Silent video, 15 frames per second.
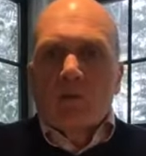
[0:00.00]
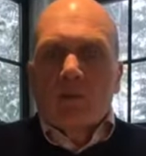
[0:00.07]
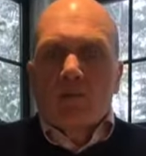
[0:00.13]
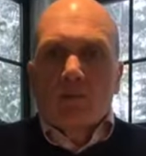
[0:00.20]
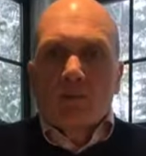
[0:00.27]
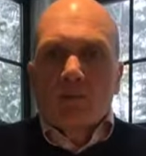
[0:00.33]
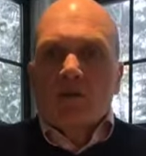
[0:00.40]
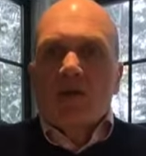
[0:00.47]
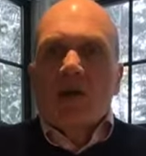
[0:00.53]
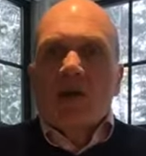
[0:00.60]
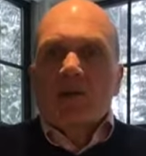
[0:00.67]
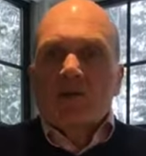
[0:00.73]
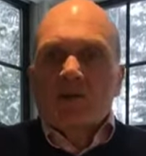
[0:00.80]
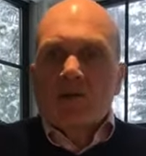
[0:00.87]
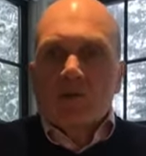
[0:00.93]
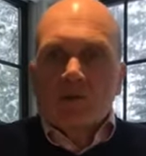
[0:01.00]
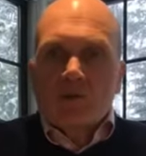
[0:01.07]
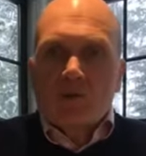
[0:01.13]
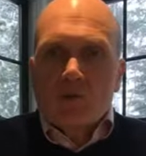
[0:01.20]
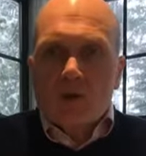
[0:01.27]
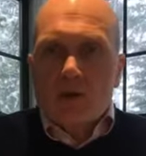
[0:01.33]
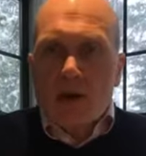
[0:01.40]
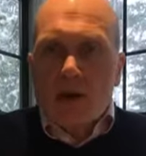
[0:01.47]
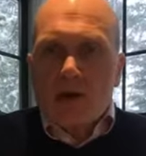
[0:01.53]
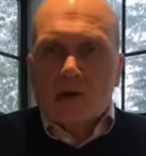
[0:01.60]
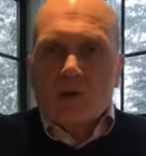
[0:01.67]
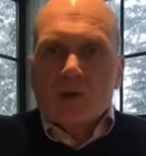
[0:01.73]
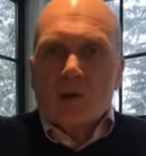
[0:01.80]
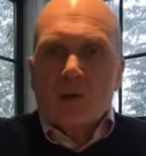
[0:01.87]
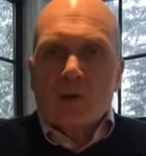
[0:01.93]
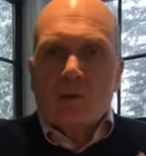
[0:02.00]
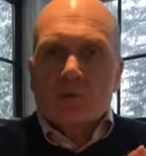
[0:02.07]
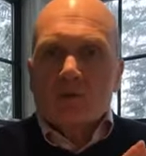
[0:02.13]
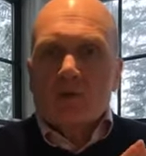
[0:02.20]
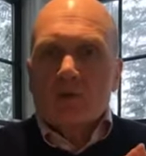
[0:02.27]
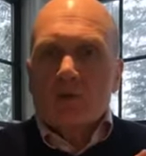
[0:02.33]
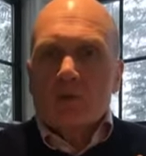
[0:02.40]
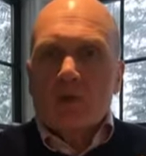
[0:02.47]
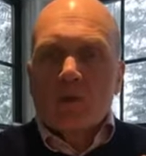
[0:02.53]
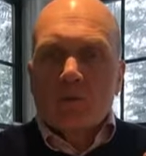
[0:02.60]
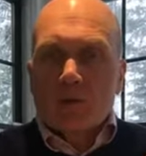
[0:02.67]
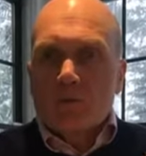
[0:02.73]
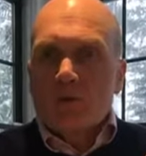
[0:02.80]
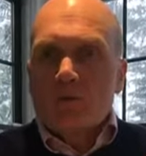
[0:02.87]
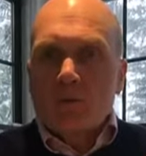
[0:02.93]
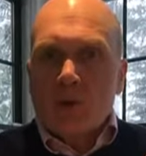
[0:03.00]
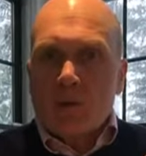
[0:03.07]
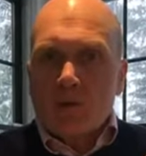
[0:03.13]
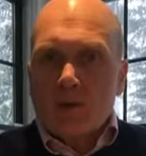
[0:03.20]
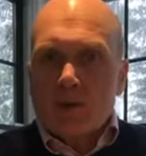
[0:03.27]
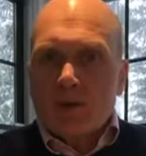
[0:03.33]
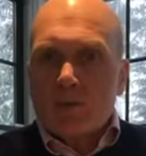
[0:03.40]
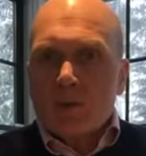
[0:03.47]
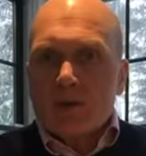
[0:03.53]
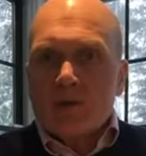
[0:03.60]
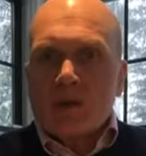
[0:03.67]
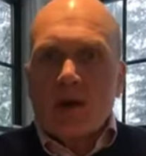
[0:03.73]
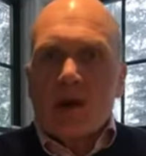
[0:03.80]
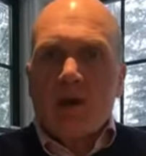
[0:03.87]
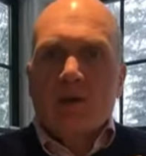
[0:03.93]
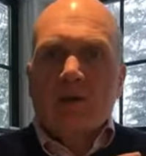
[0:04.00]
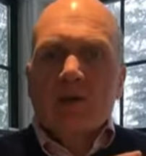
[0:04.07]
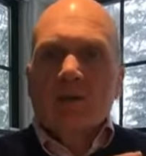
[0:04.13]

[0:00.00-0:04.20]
bridge analysis for actual to pro forma EBITDA,